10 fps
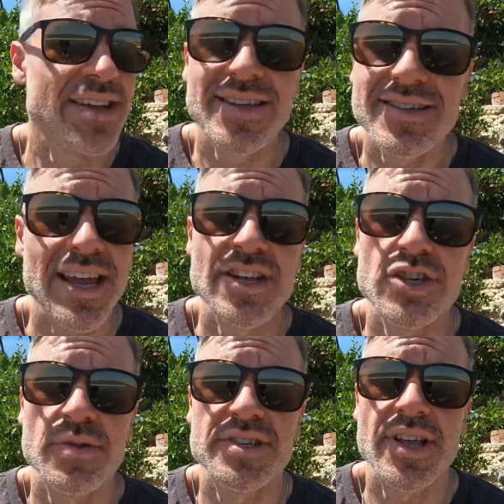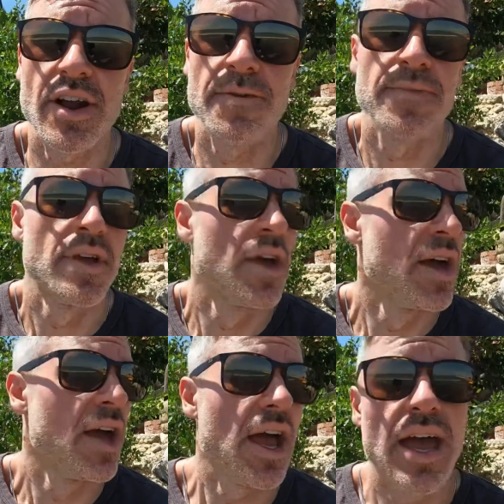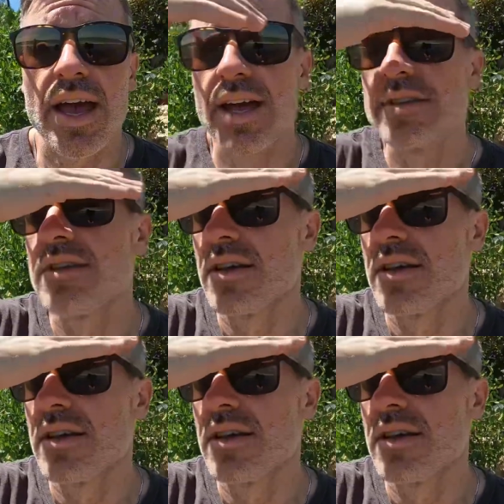Is it dangerous there? And